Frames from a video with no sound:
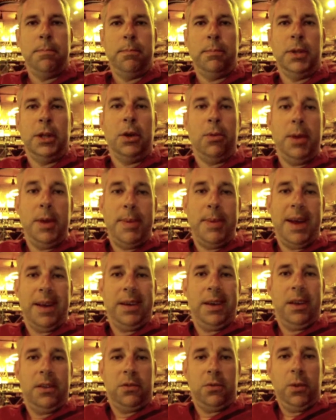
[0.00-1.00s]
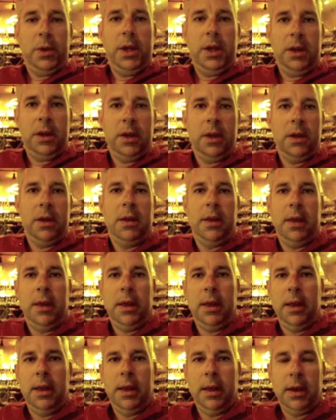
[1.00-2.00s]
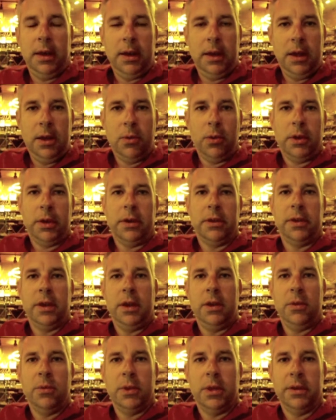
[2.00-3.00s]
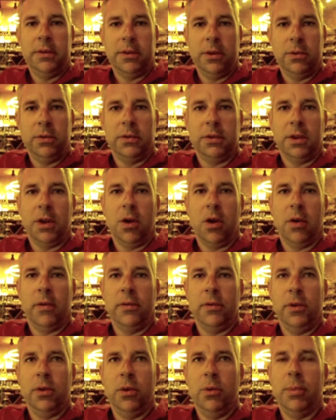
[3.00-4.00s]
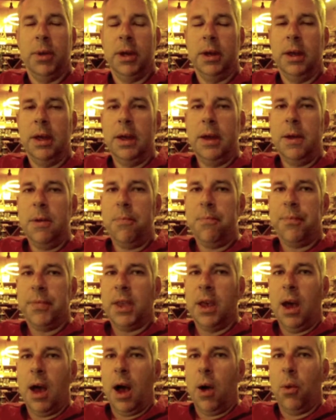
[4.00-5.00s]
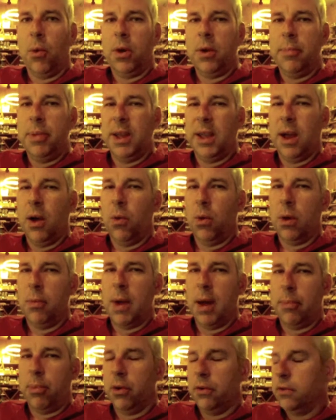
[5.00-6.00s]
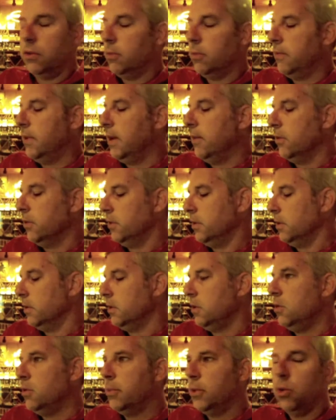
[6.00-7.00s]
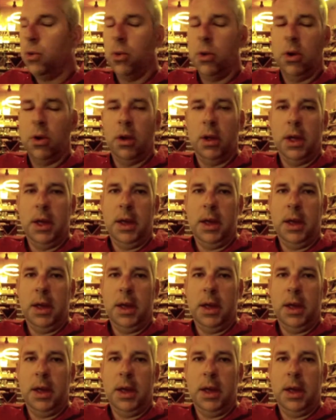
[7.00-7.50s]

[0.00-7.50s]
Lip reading: Lee will be back next week and he will entertain you with his own cigar review, but I wanted to pick out one of my personal favorites here in the humidor.